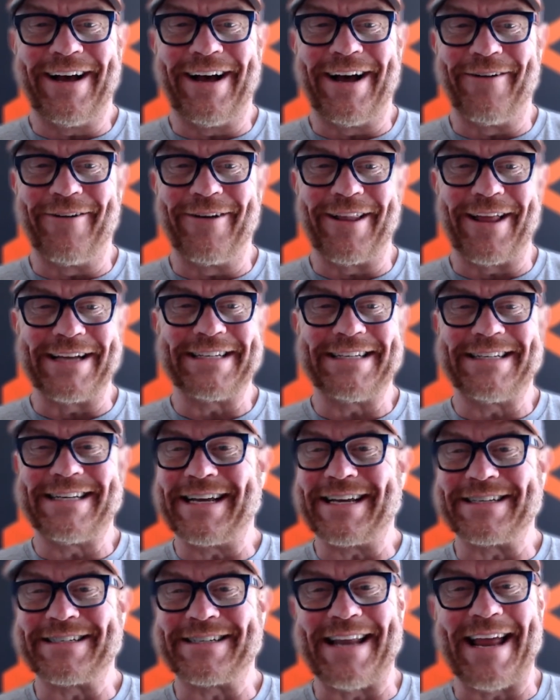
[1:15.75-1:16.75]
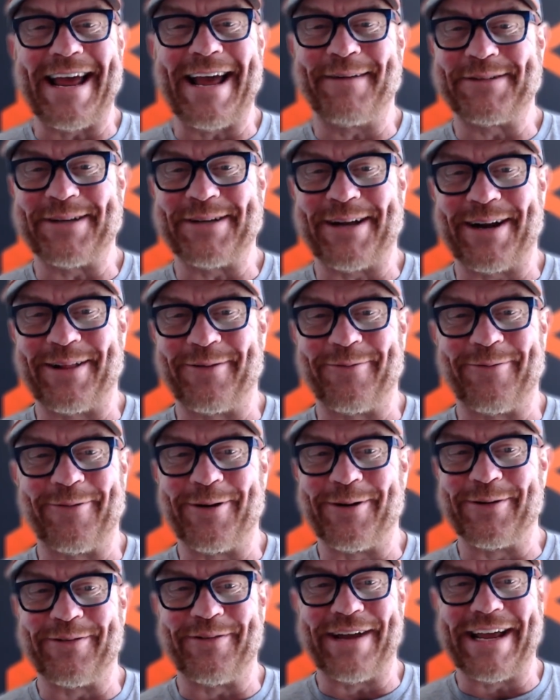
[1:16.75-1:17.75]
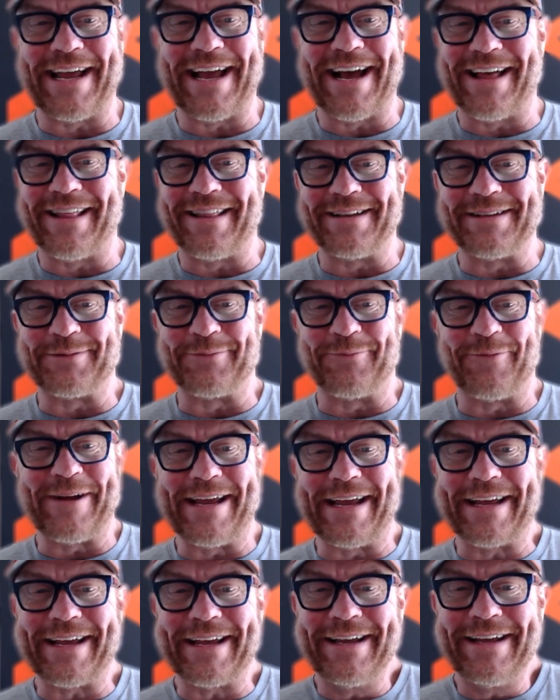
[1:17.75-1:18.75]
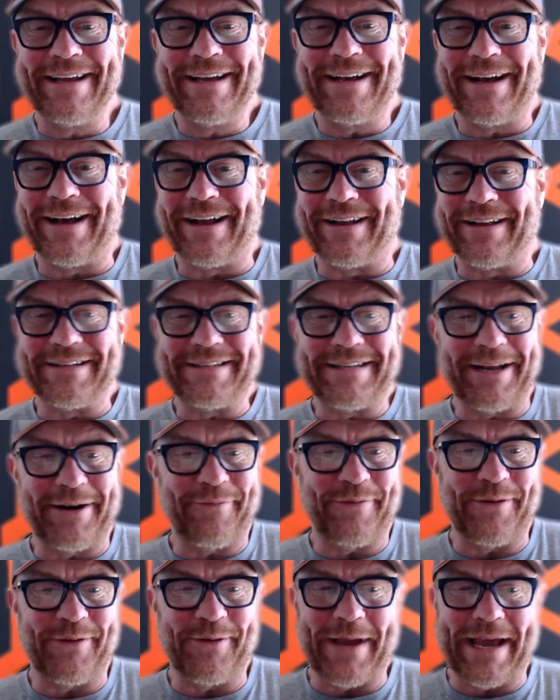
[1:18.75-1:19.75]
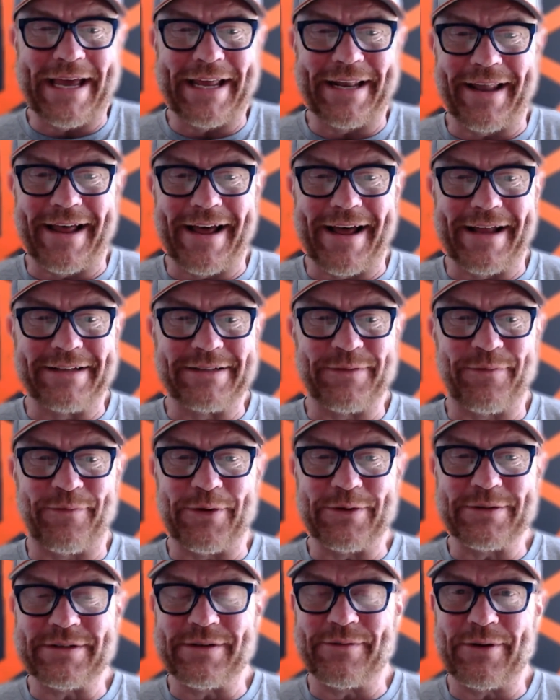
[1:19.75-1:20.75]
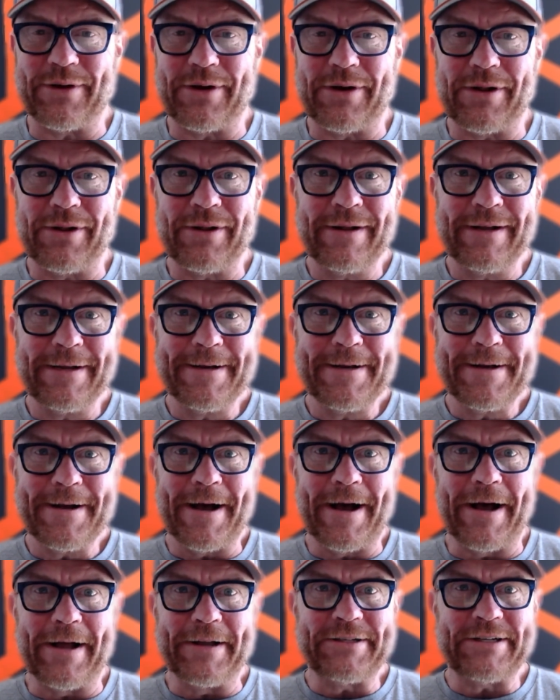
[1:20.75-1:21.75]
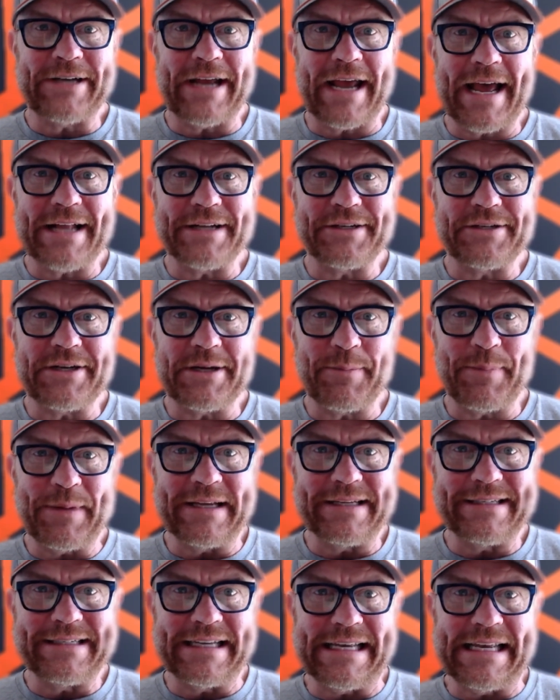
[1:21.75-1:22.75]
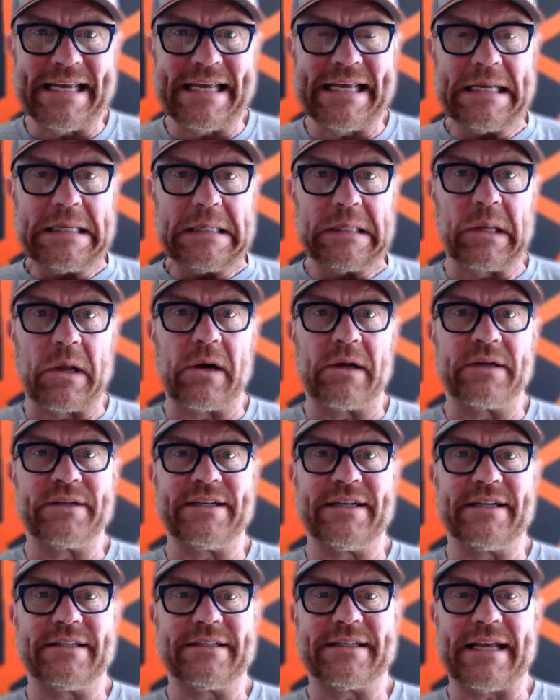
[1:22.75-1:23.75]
we like to take a snapshot of the world of AI this week. Let's hit a few headlines. First of all, ChatGPT launches